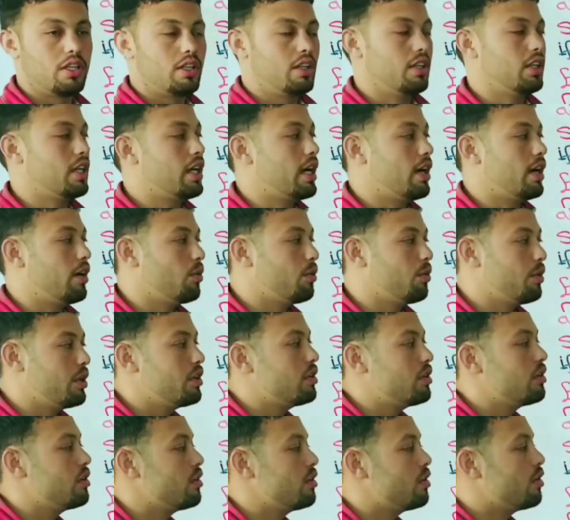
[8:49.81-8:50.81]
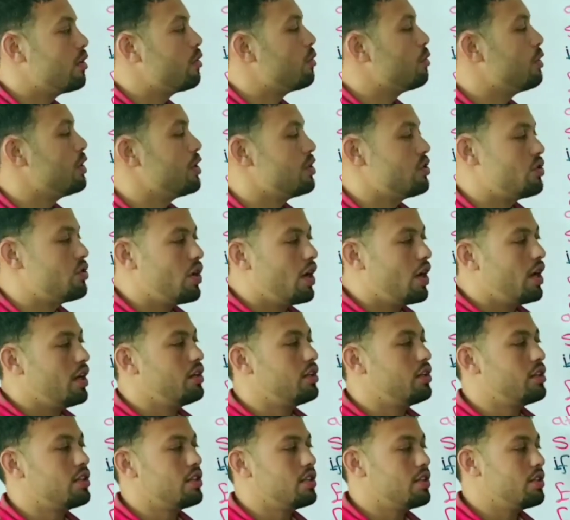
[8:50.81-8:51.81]
Now when we
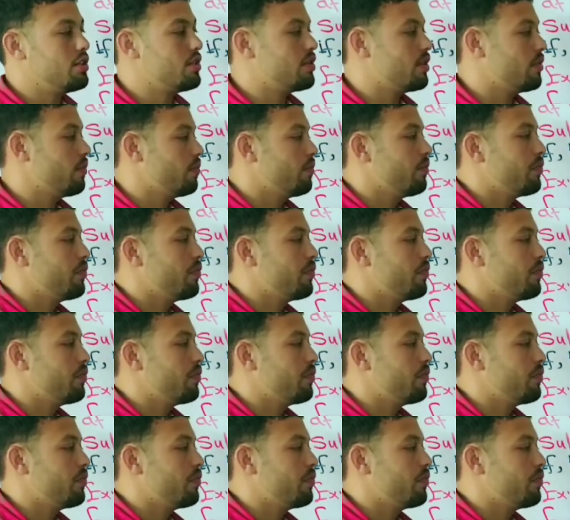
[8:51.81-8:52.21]
join these,